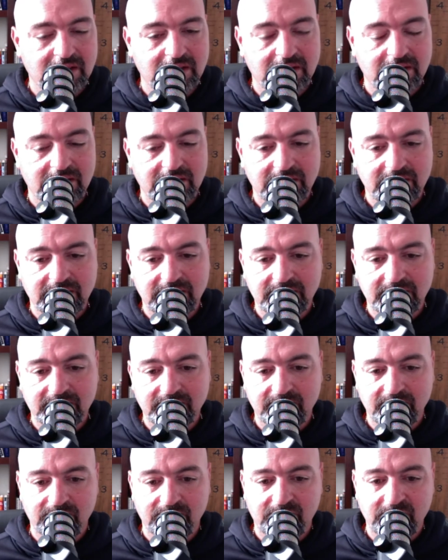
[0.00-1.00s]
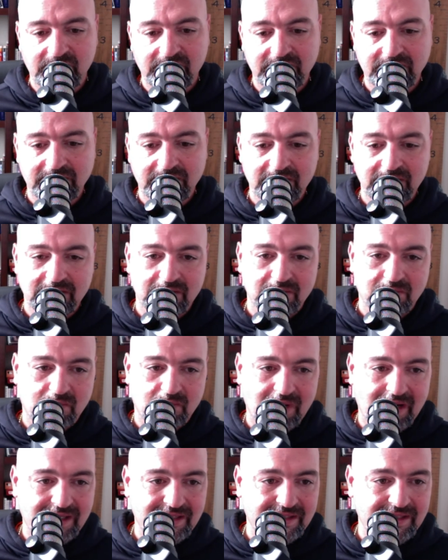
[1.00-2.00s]
but
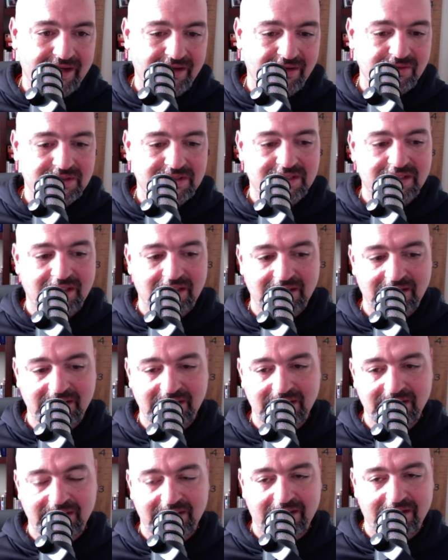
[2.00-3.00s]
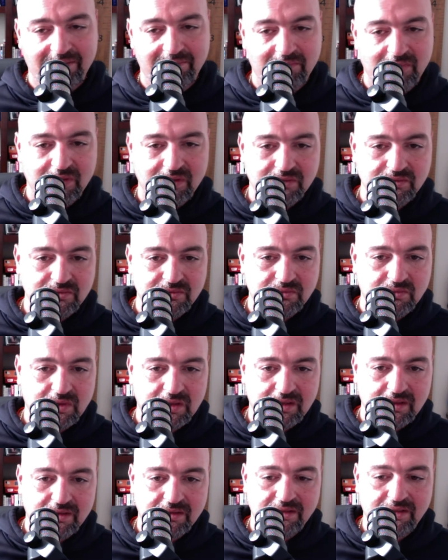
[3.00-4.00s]
right now it's kind of in that mode
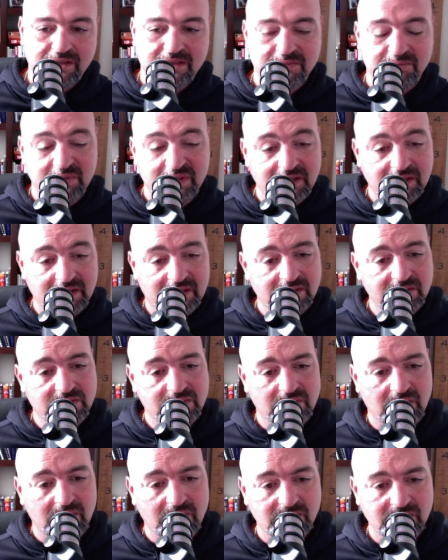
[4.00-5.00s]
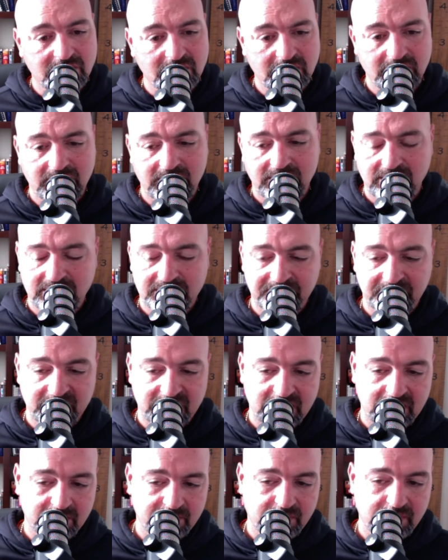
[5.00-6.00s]
where it's being controlled, it's
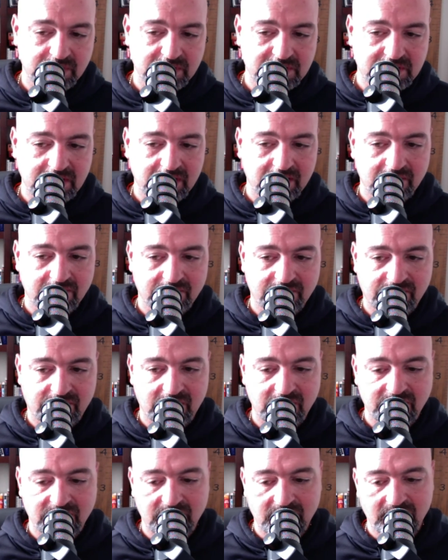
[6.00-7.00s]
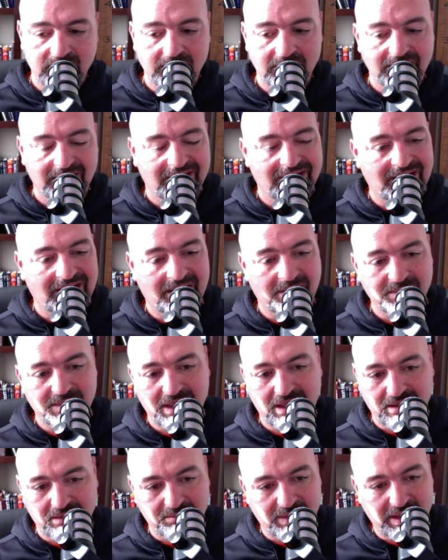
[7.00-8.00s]
being pushed down further. I'm
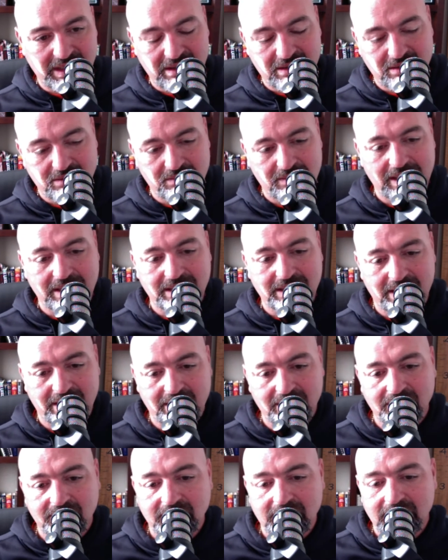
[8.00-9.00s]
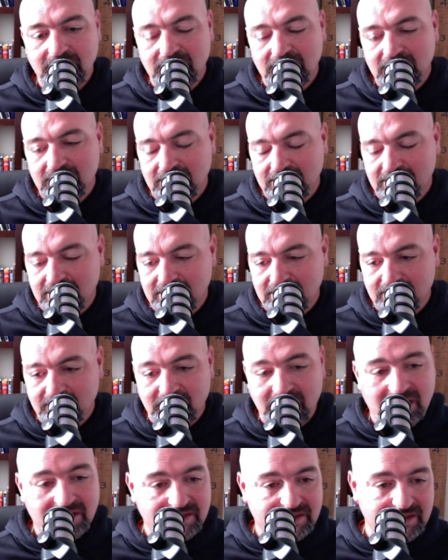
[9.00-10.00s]
not a buyer right now.
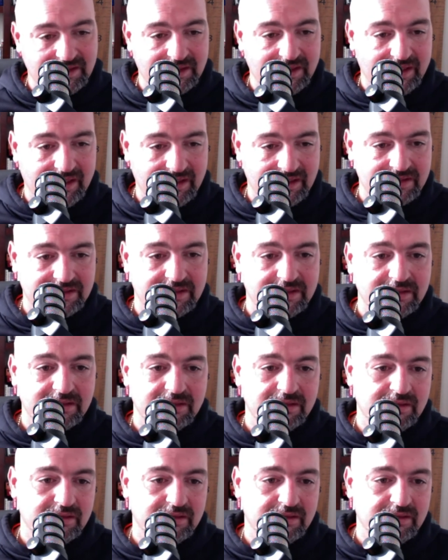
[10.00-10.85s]
I did exit